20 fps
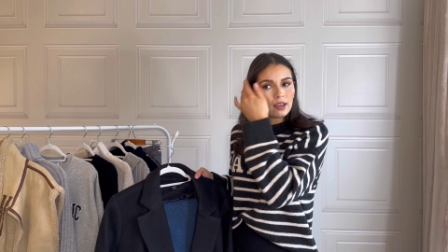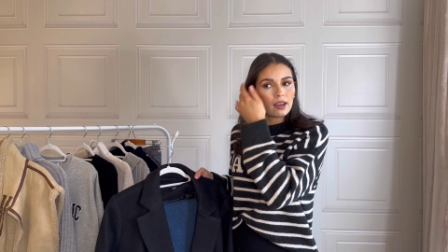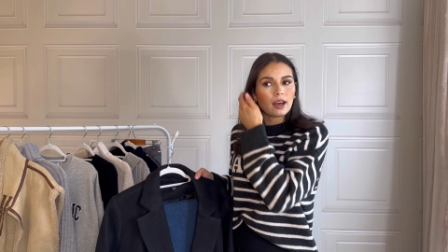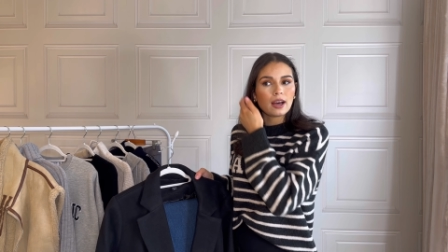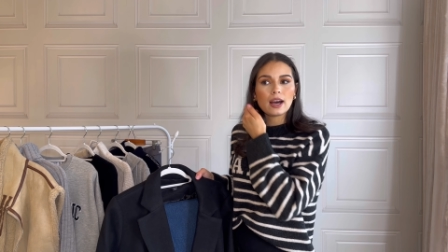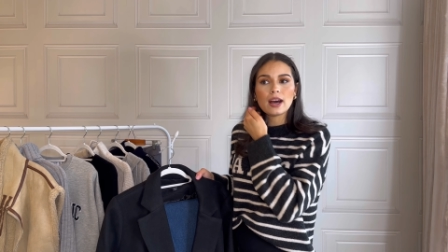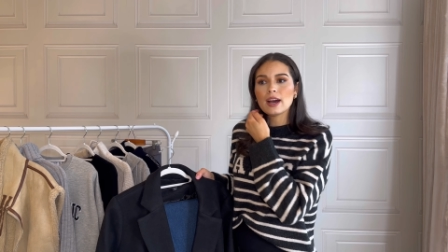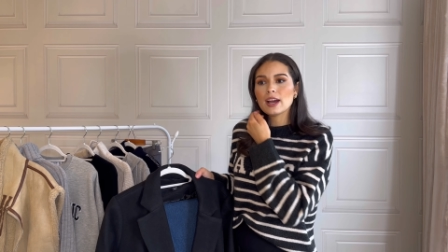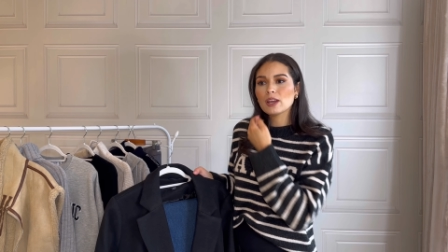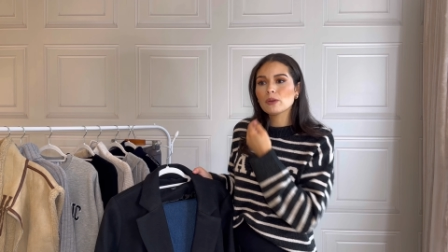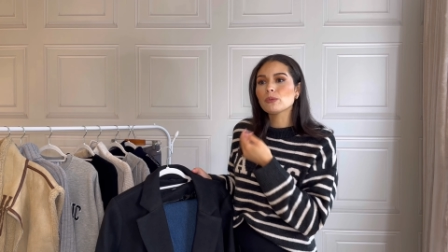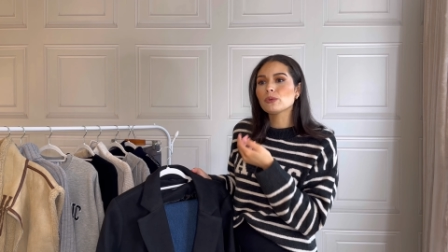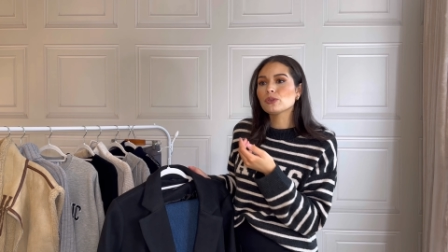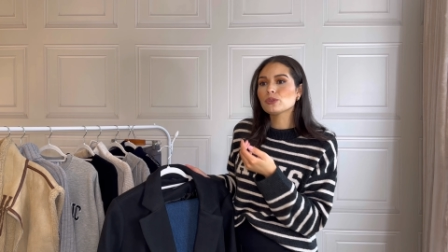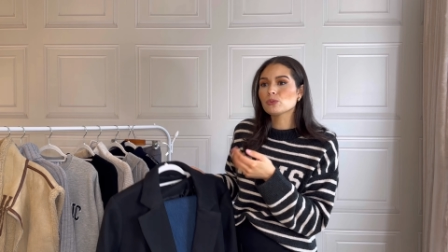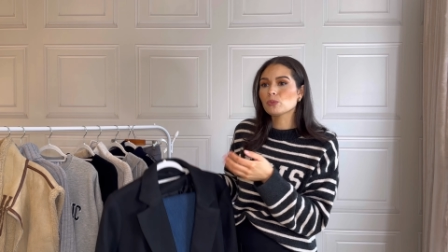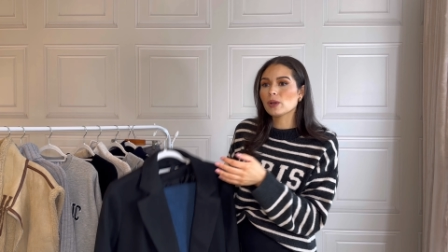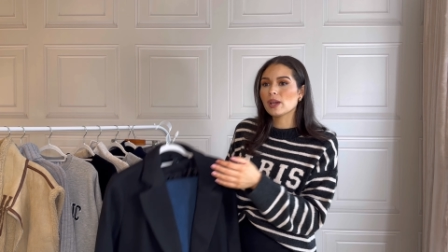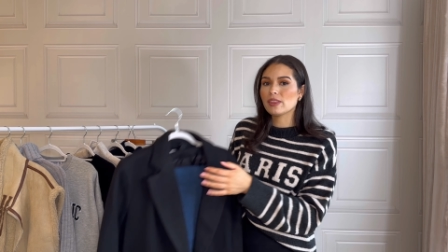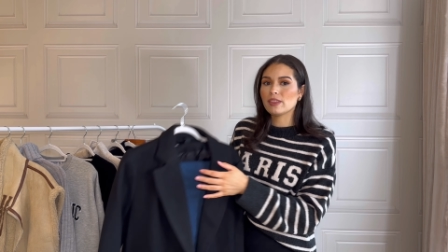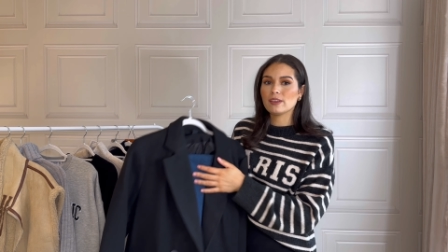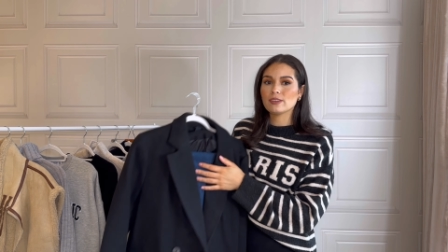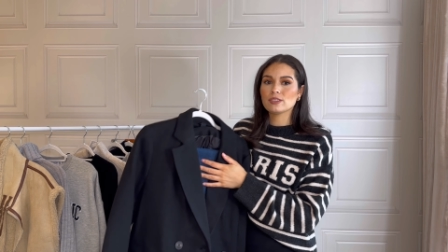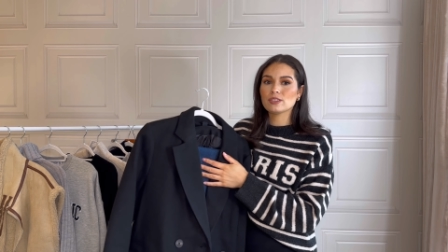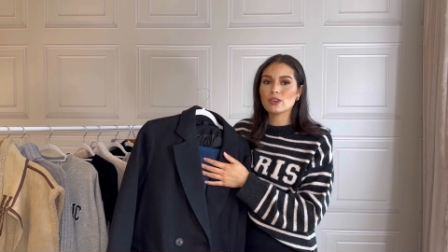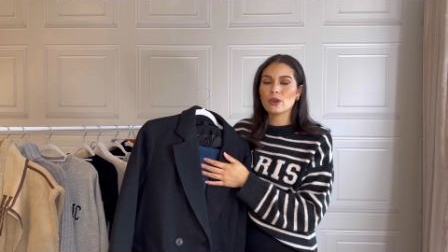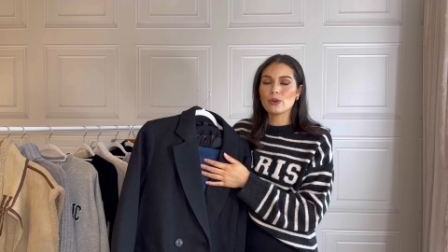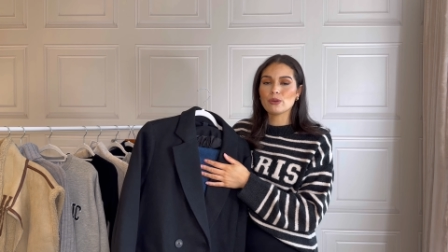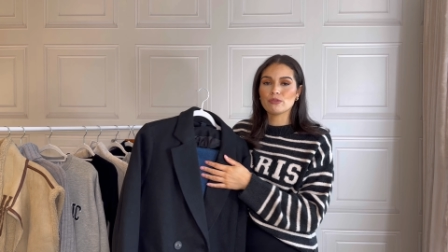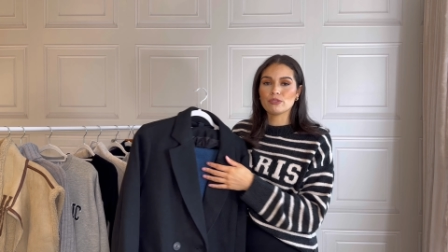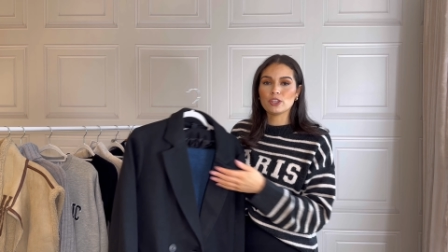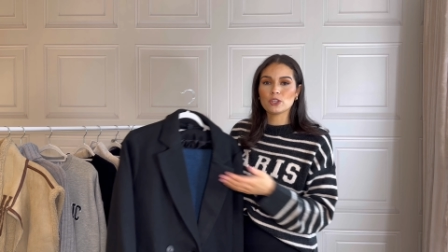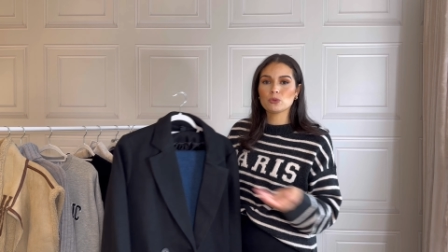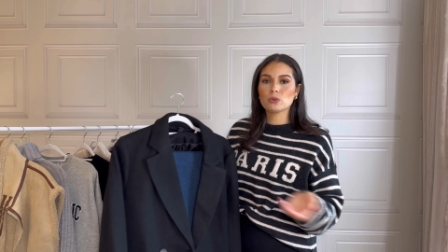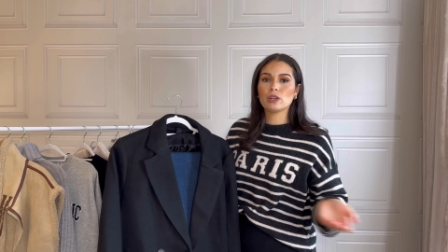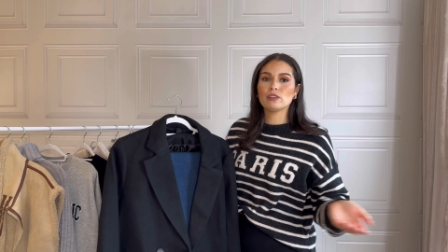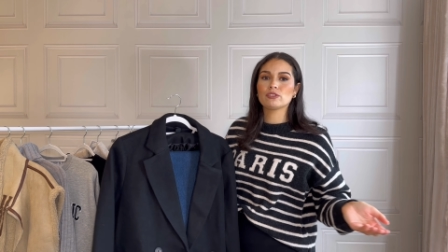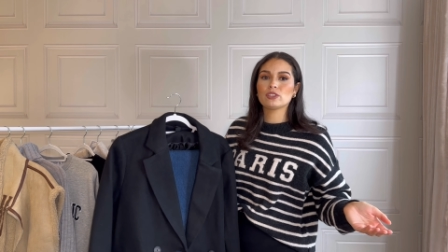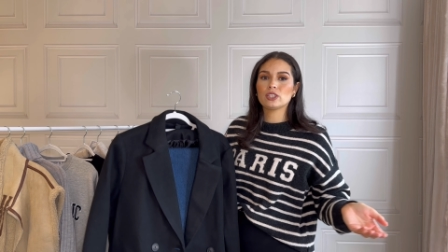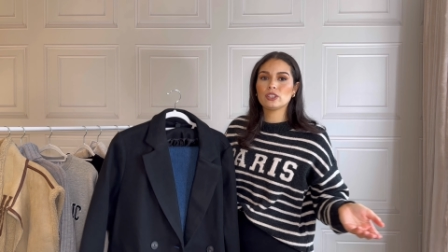I would wear this over this what
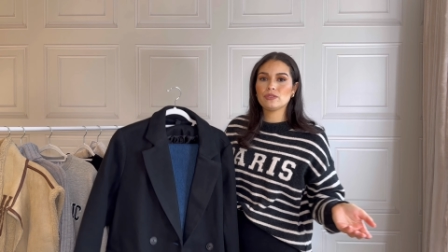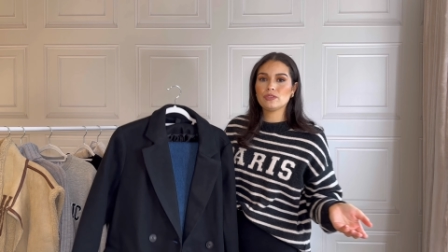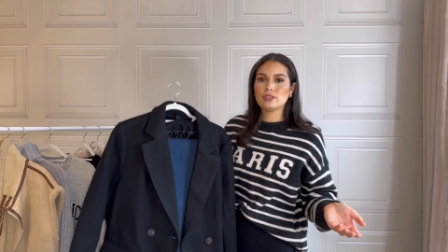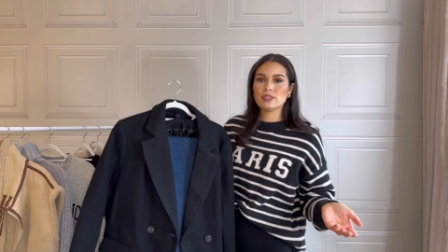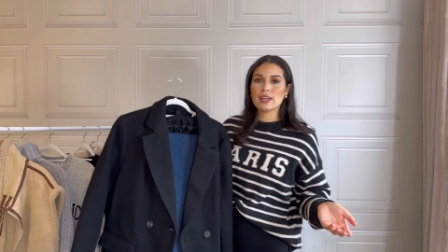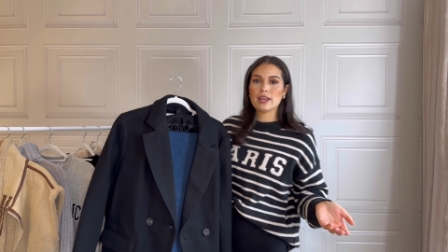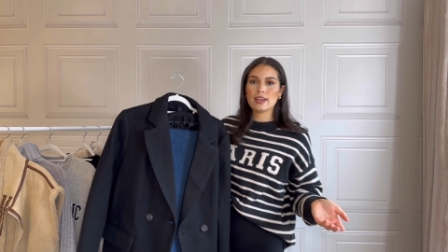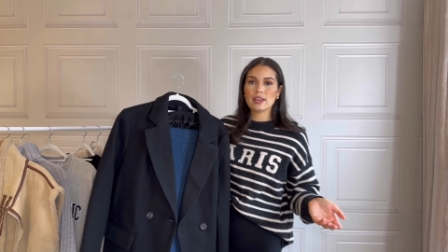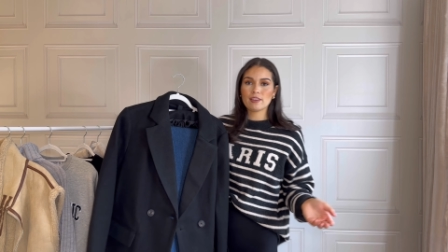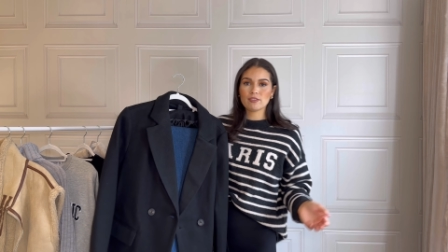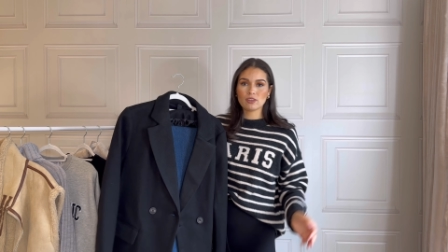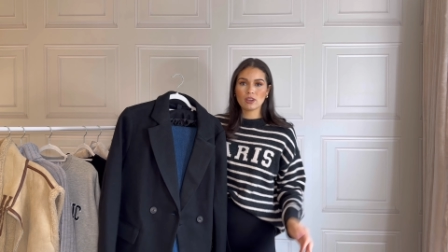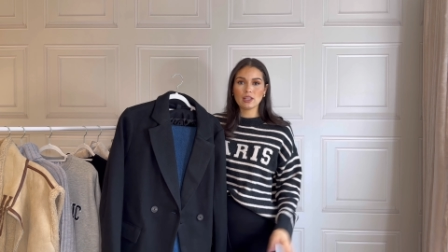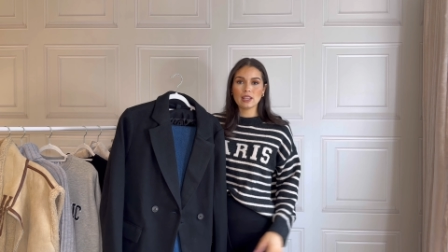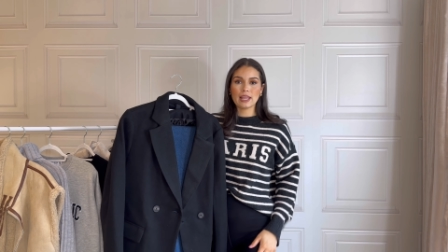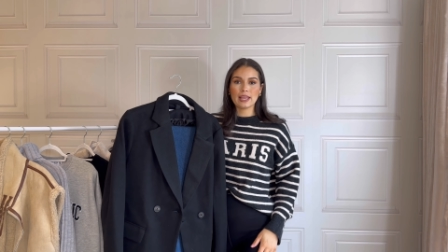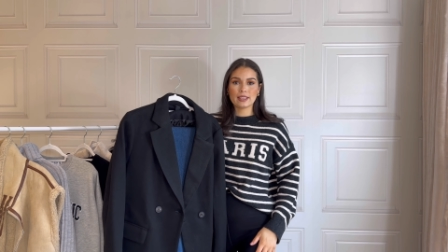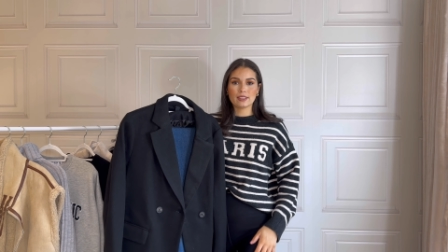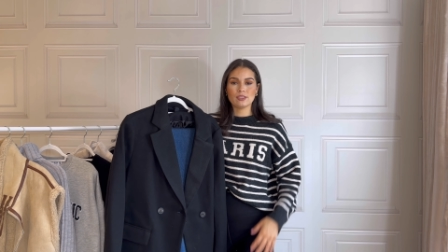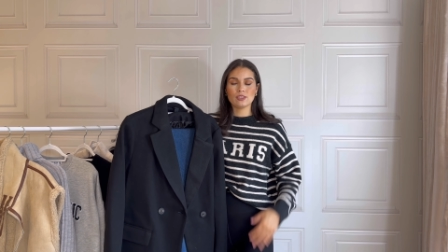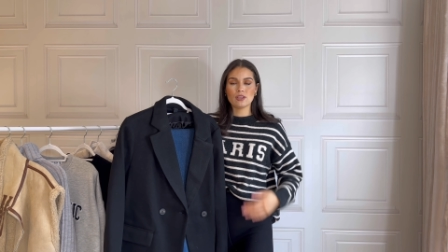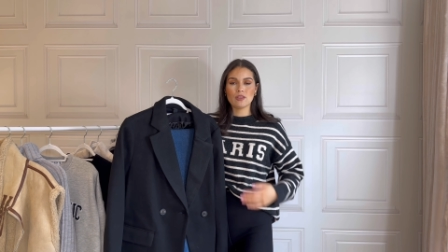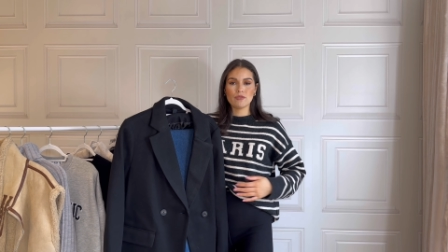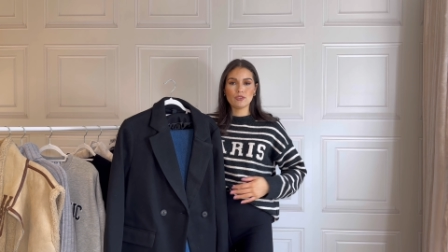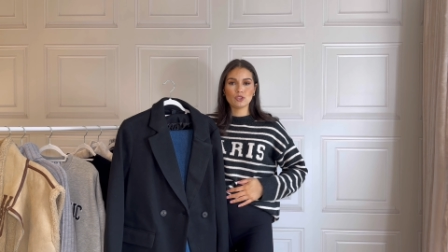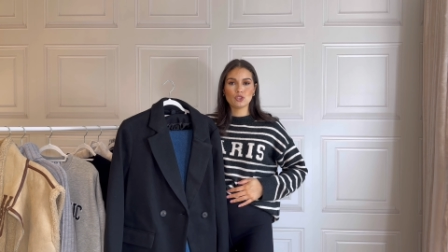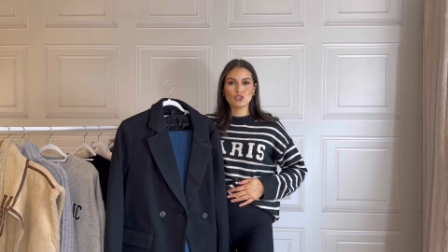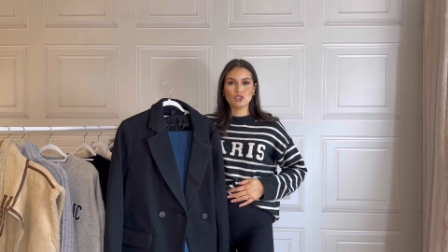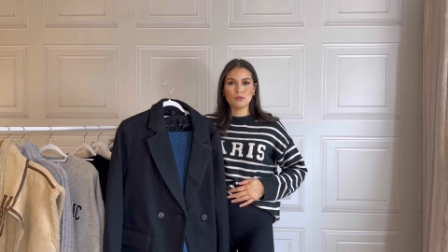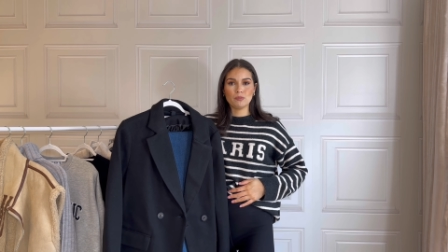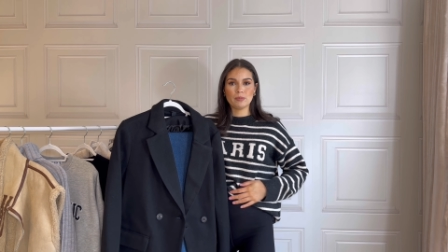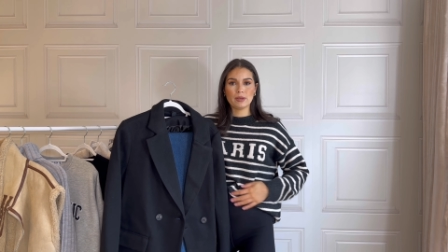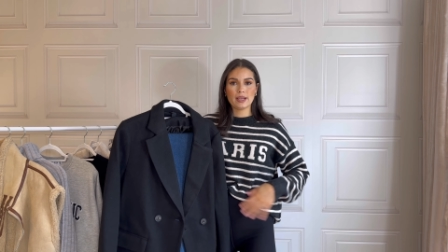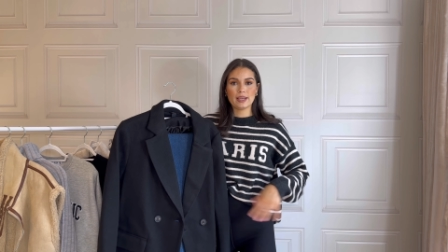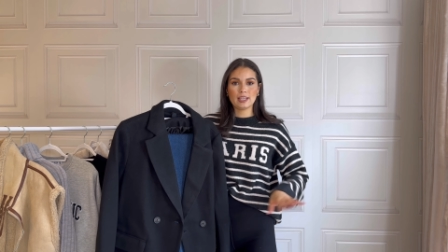I've got on today. I've got leggings on this jumper.